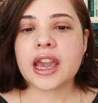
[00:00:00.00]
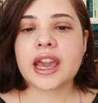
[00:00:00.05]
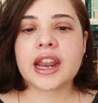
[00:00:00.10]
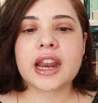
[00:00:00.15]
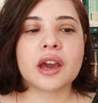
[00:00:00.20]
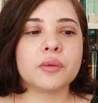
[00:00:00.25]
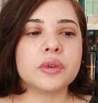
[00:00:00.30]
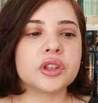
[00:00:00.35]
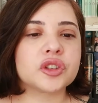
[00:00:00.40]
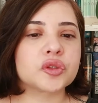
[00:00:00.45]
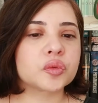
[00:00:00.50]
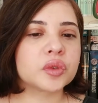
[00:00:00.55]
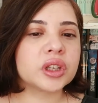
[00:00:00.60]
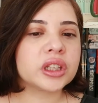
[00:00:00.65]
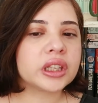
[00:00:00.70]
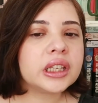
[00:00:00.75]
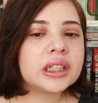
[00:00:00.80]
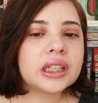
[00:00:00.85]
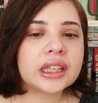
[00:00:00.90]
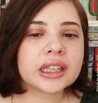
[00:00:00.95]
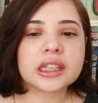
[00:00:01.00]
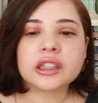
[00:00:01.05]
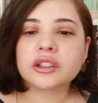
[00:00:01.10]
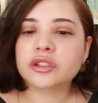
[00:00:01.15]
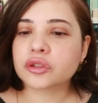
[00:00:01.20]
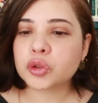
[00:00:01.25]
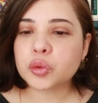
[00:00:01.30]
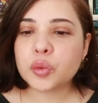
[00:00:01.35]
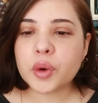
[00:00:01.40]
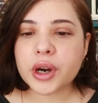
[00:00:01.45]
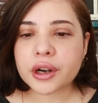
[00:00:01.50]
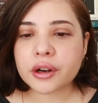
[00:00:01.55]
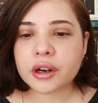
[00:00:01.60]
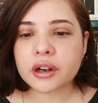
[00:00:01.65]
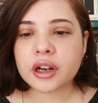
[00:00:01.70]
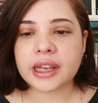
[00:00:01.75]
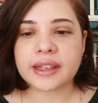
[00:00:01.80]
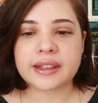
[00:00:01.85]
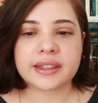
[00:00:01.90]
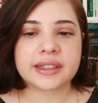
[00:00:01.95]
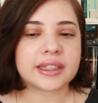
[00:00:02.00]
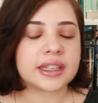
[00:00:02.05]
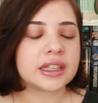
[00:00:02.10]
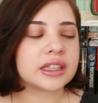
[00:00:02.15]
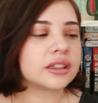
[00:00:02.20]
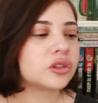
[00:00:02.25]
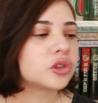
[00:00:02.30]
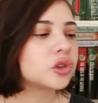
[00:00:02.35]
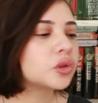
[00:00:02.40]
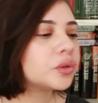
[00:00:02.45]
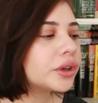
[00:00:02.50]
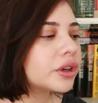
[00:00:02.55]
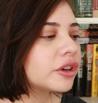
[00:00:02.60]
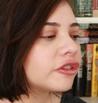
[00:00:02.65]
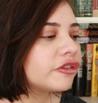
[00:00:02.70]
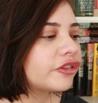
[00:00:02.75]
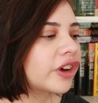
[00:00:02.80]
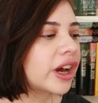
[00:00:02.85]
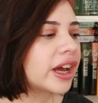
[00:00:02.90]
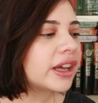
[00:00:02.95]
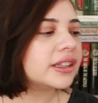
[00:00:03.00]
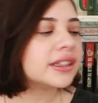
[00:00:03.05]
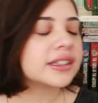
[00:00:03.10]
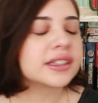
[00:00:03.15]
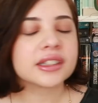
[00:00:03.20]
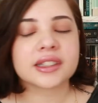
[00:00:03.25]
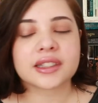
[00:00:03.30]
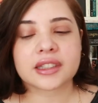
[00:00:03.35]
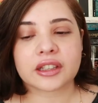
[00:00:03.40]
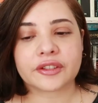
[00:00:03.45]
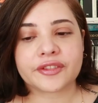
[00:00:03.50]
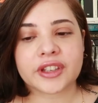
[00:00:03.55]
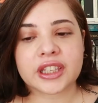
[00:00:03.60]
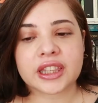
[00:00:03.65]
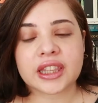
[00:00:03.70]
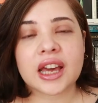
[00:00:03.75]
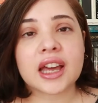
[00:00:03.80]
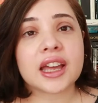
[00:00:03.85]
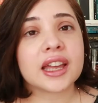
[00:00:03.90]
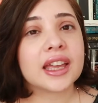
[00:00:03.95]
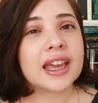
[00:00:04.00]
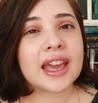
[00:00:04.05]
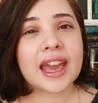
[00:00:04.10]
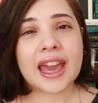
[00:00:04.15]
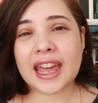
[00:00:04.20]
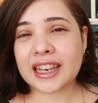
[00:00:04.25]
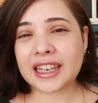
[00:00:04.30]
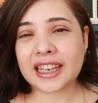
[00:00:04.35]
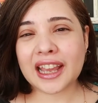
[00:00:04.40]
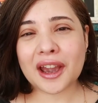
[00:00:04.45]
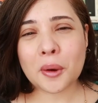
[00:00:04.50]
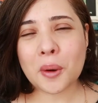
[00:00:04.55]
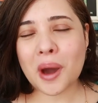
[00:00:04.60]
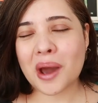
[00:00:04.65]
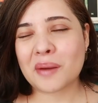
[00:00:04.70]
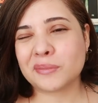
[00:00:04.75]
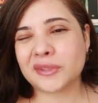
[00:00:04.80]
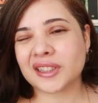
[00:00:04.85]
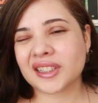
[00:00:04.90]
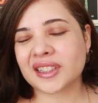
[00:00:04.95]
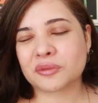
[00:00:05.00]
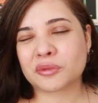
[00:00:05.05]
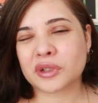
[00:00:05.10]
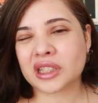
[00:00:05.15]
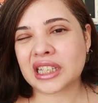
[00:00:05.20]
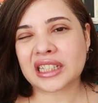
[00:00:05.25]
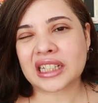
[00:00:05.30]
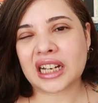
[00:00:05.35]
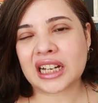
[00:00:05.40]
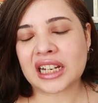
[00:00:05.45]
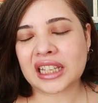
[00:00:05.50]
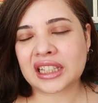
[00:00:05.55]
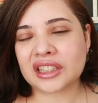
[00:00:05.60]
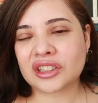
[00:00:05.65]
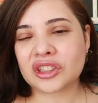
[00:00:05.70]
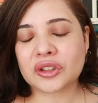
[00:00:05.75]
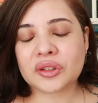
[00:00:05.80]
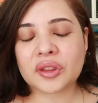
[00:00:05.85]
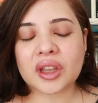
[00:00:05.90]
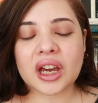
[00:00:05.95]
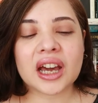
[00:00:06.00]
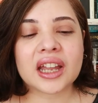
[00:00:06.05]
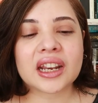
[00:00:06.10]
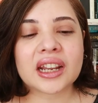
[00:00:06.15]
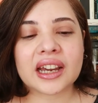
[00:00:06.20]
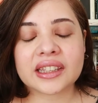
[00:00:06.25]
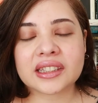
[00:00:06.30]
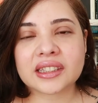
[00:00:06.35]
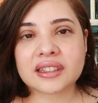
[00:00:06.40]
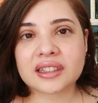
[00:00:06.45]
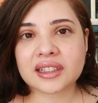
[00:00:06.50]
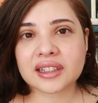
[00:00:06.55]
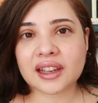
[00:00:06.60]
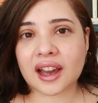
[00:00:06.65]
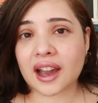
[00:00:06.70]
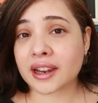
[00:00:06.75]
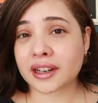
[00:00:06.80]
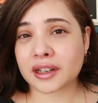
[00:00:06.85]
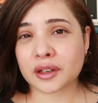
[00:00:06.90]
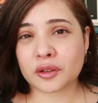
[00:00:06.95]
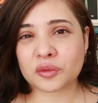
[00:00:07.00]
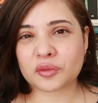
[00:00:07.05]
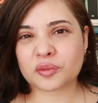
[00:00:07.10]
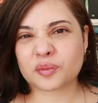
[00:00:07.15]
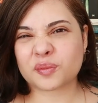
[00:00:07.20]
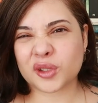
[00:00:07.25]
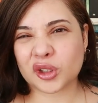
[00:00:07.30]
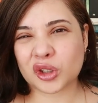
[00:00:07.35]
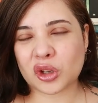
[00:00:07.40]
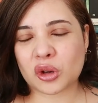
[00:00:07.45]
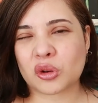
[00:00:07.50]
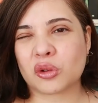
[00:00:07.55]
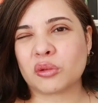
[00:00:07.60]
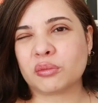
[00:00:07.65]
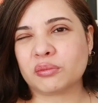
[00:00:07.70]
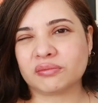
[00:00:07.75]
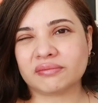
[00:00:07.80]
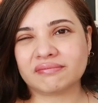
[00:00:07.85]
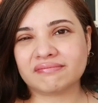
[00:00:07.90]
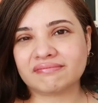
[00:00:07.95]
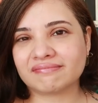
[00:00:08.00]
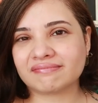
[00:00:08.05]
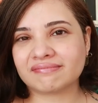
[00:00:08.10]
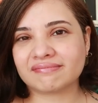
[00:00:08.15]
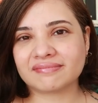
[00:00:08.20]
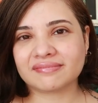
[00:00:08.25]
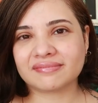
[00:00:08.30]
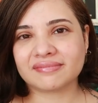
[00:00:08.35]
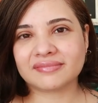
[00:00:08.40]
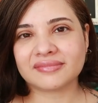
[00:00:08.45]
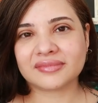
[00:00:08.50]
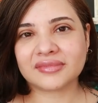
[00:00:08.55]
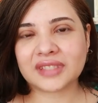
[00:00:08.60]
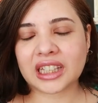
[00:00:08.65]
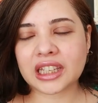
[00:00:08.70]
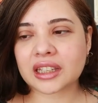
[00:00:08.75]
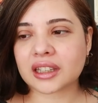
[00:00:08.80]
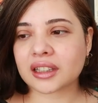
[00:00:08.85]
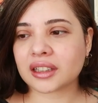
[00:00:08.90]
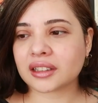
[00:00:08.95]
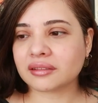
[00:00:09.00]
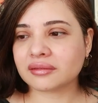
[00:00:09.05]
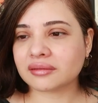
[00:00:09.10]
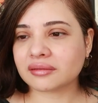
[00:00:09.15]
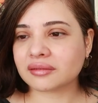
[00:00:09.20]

and I was really like into Twitter and seeing the Twitter fights and stuff like that and now I'm just really not into that. I just kind of, you know, like